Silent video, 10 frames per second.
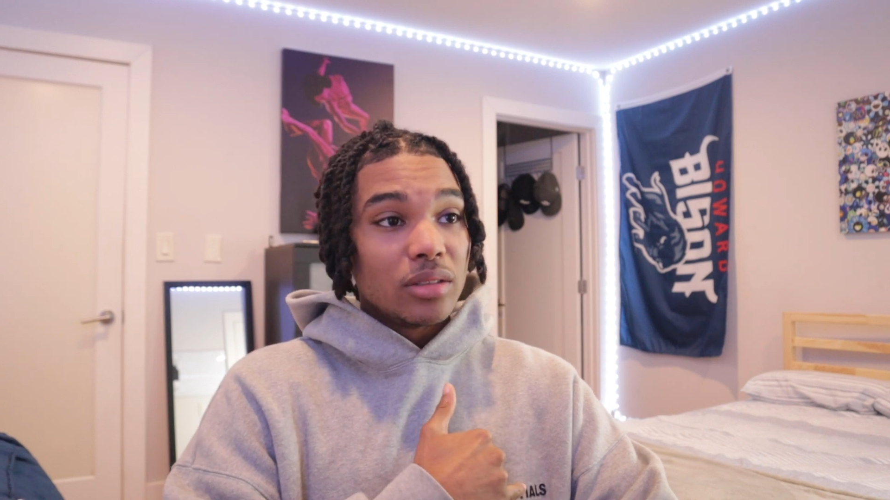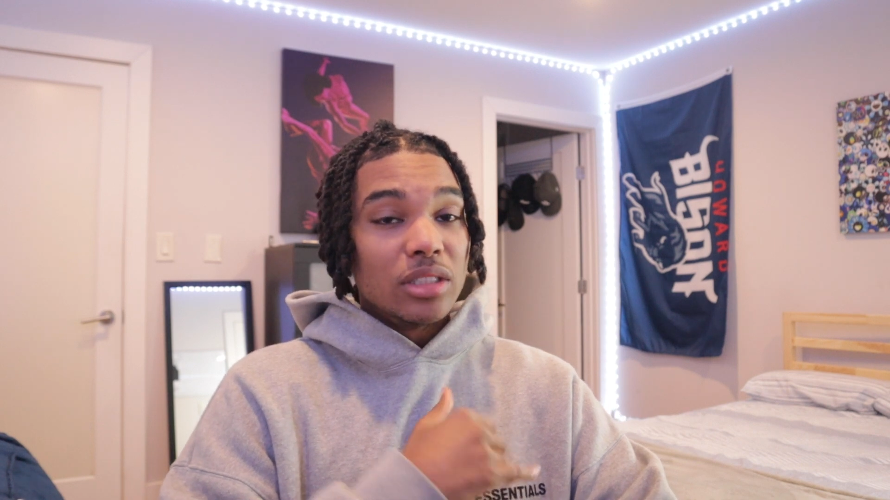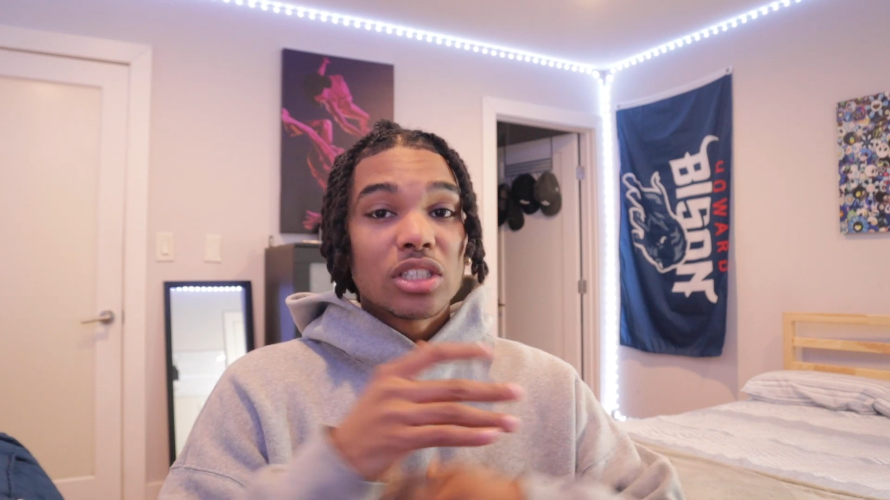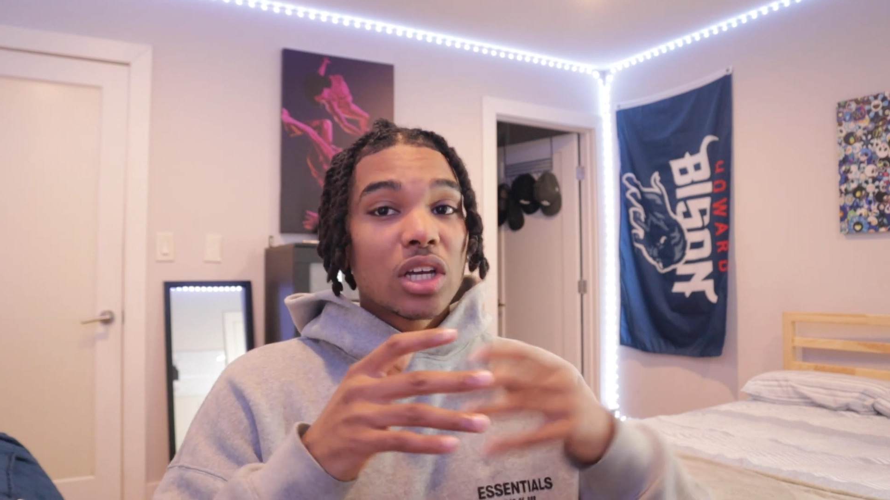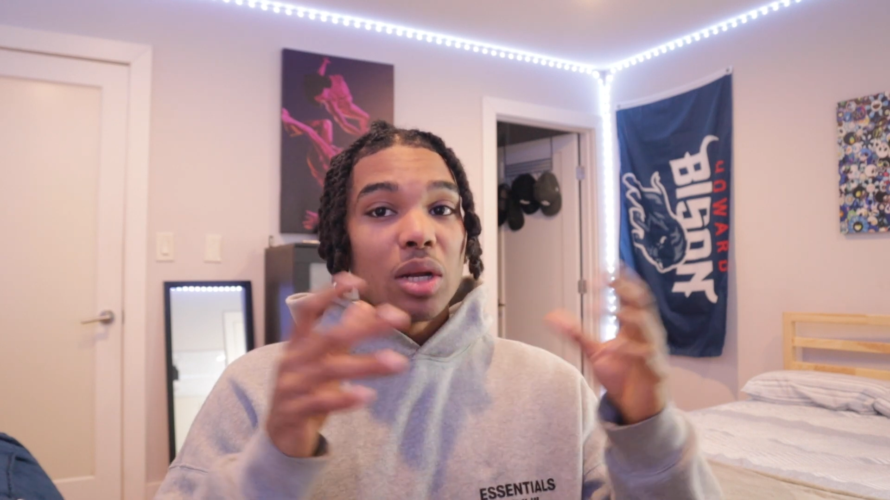
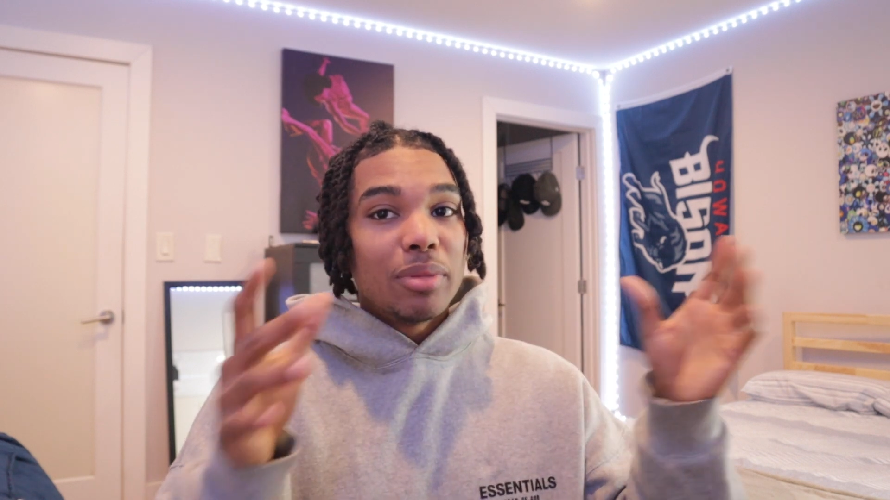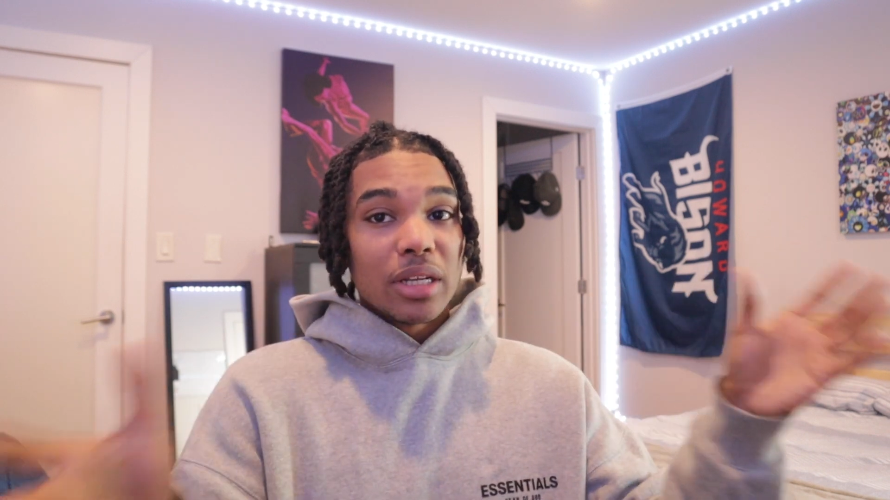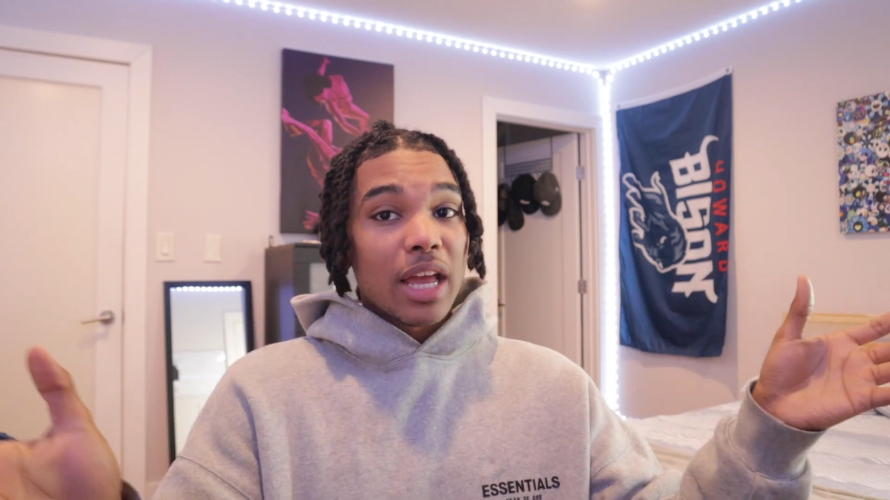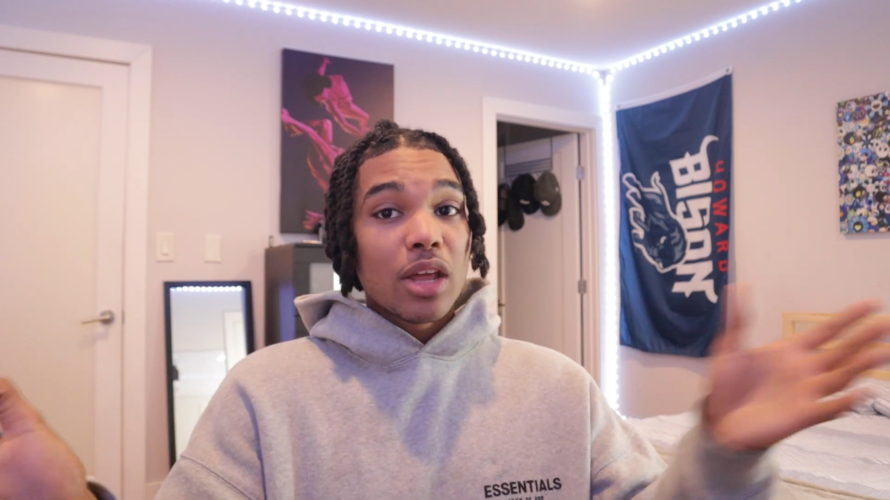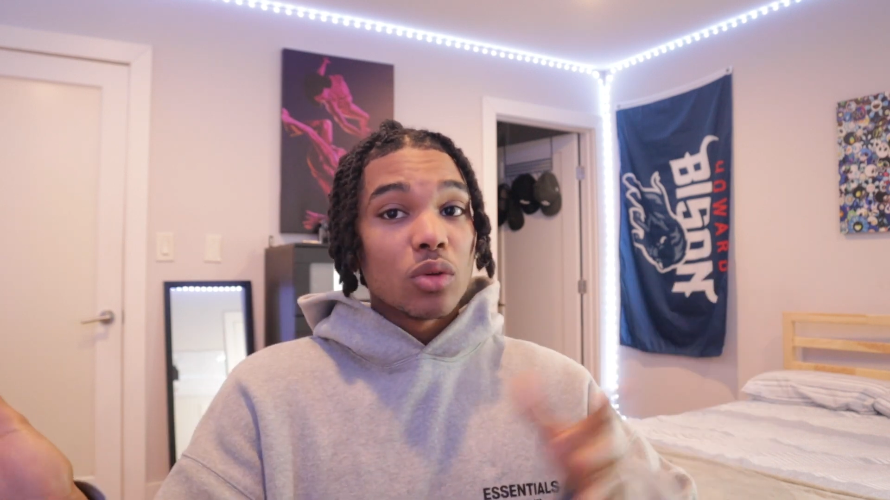this could have
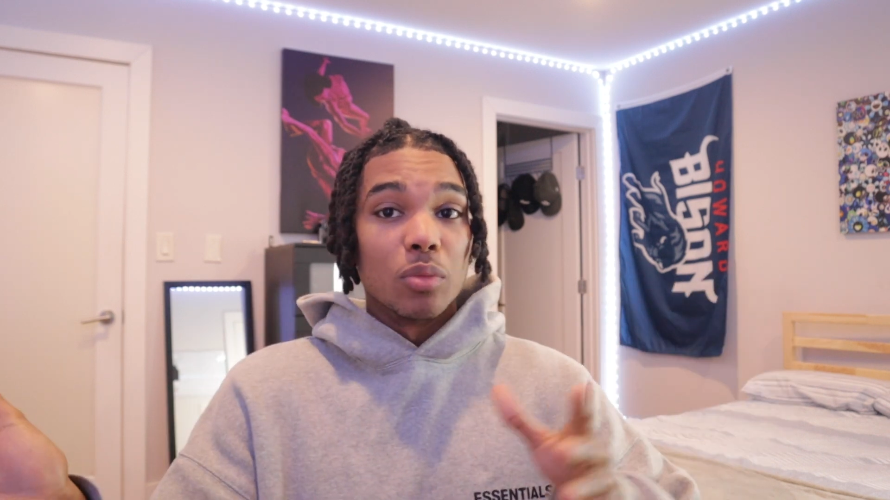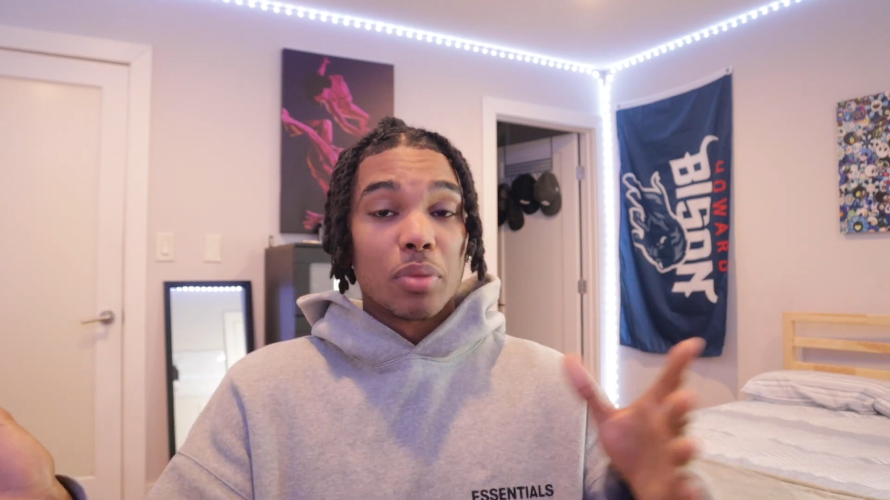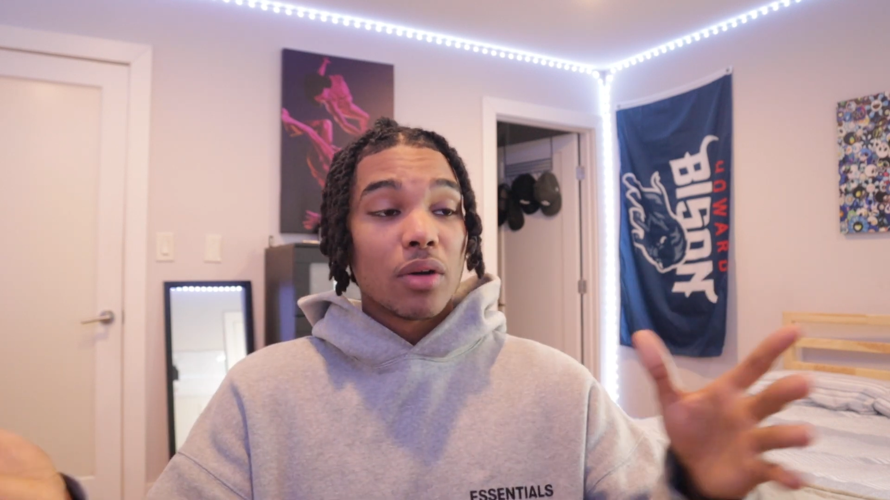been handled